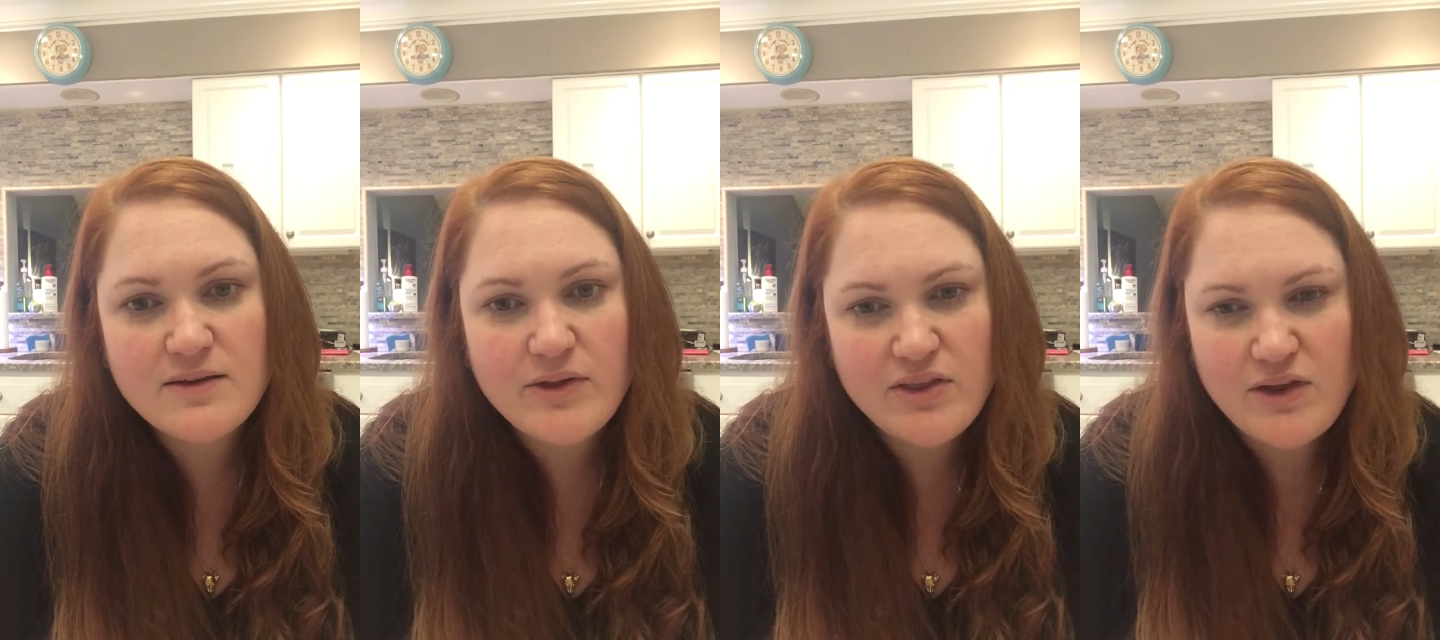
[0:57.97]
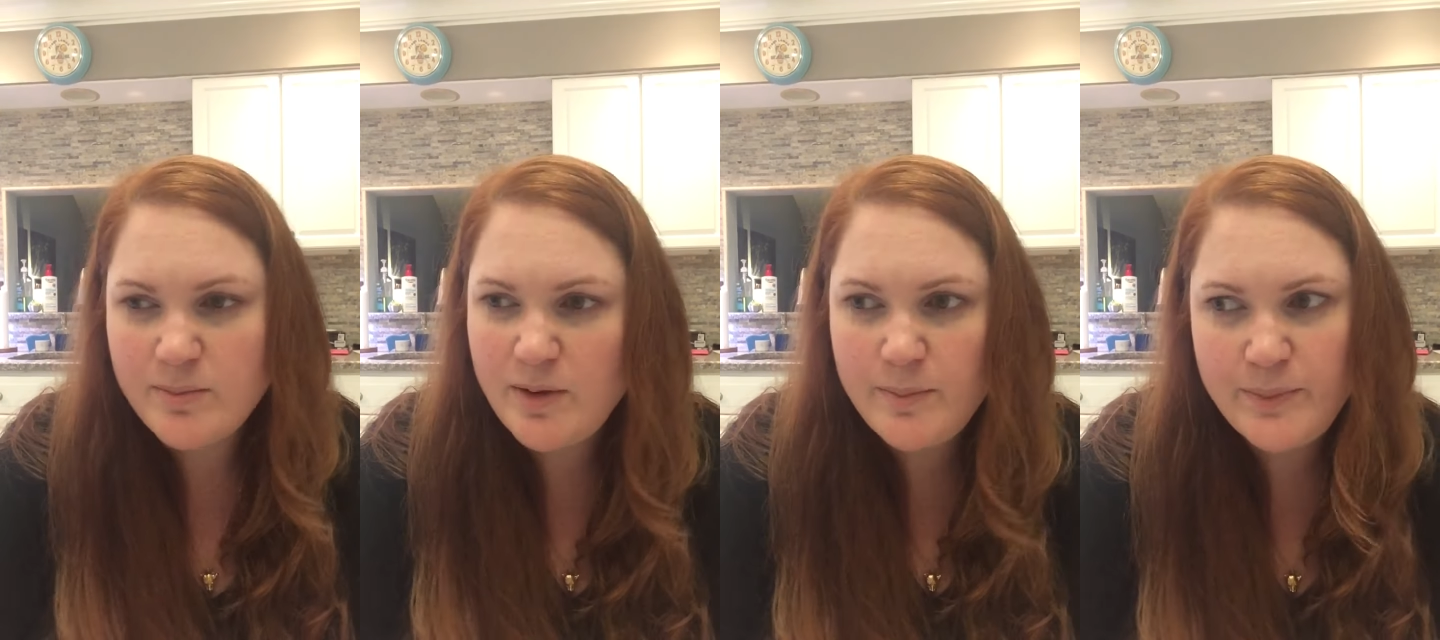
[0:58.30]
So they thought
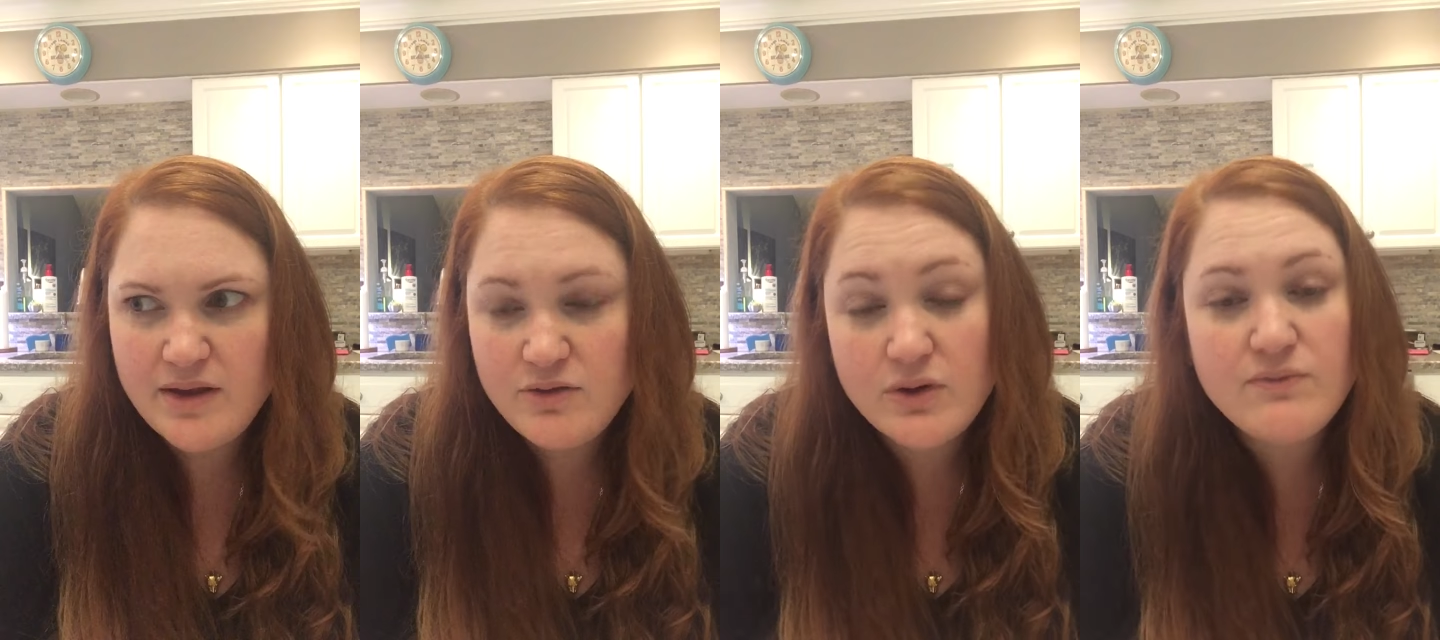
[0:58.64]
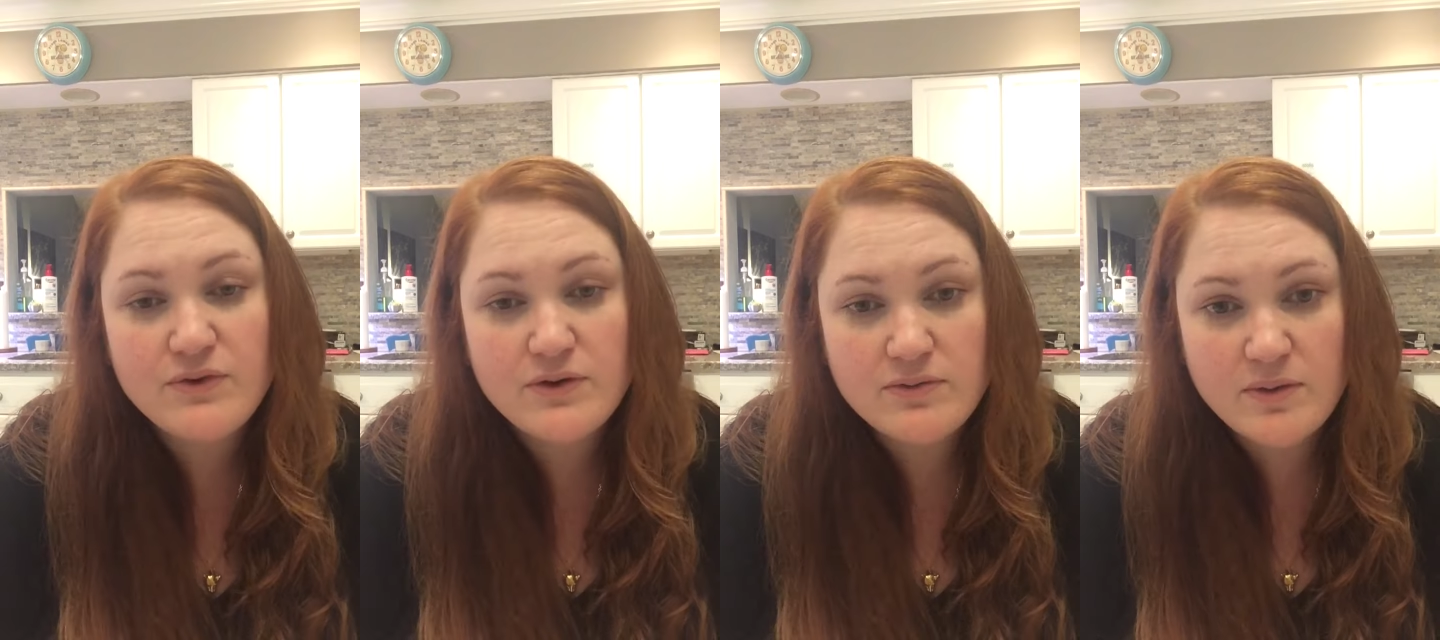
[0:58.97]
it might be good
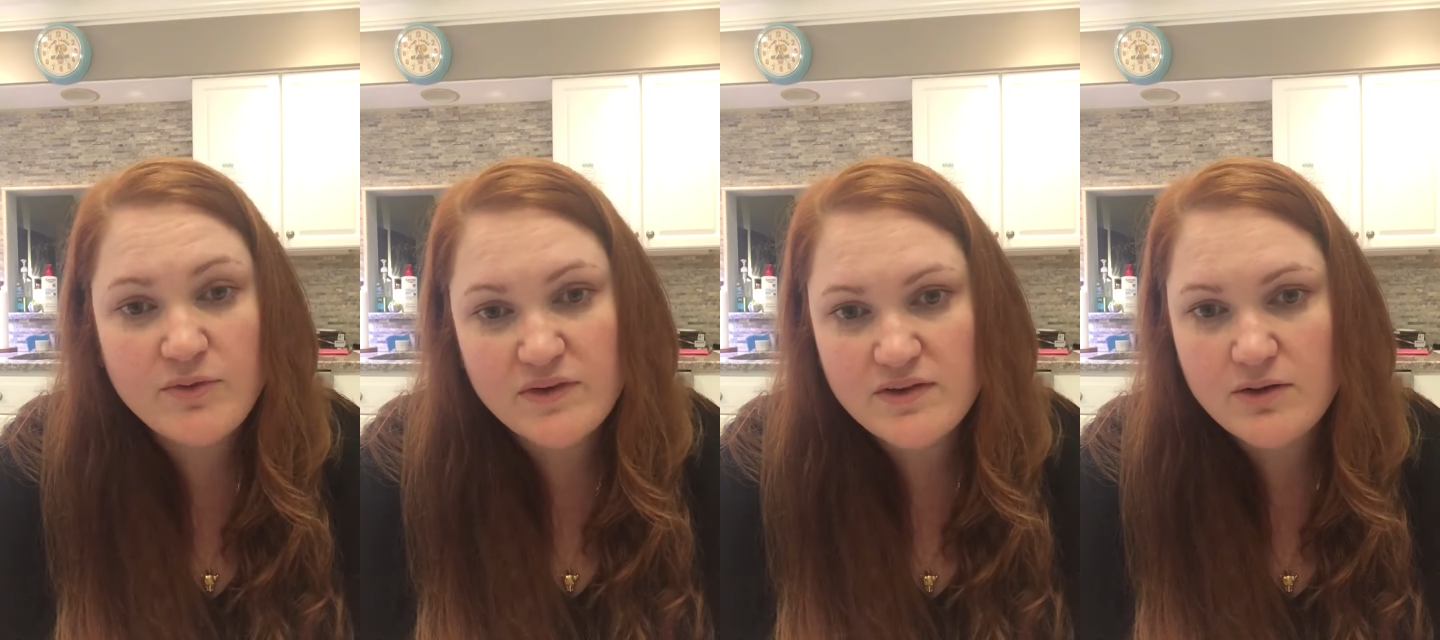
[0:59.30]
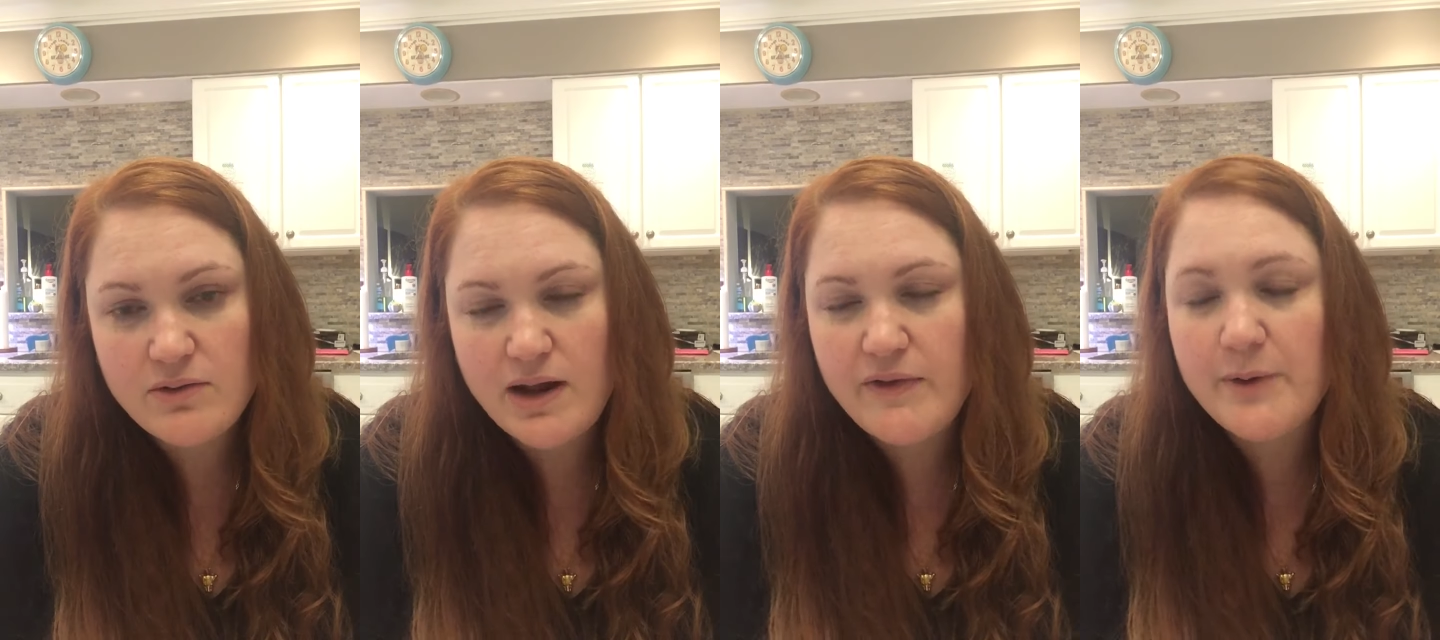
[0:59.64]
for some of us to
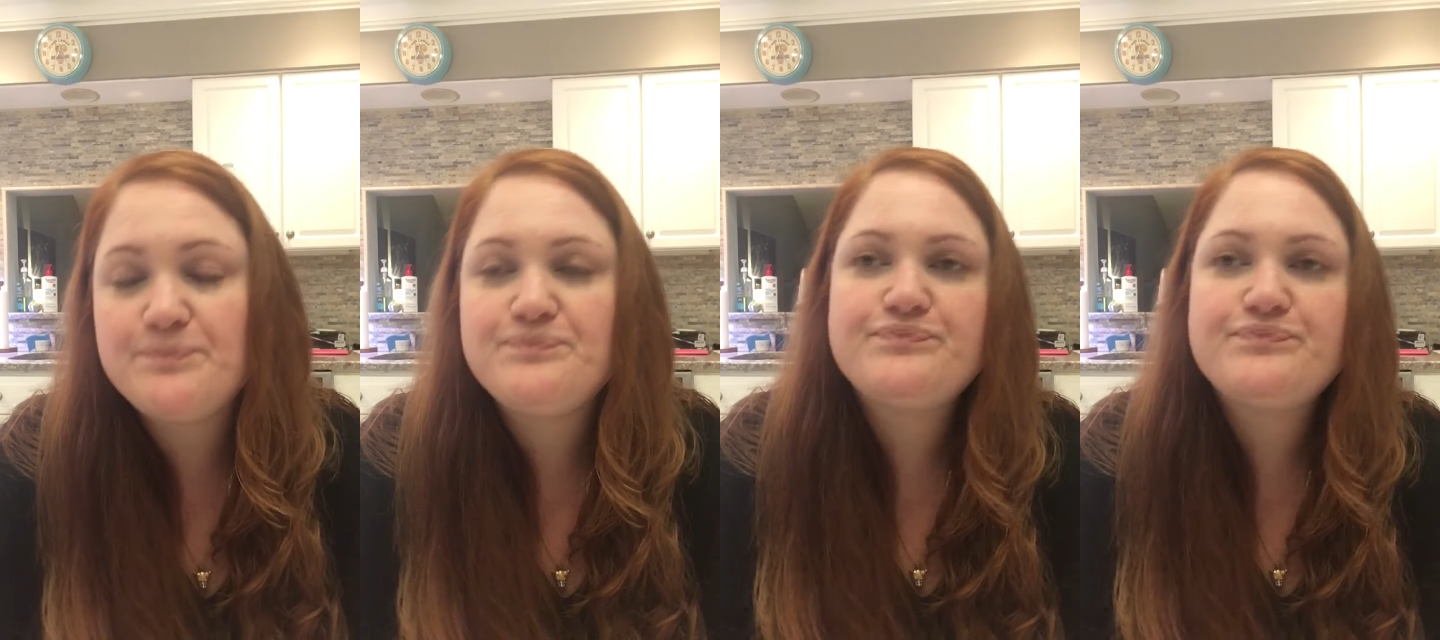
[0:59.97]
go down there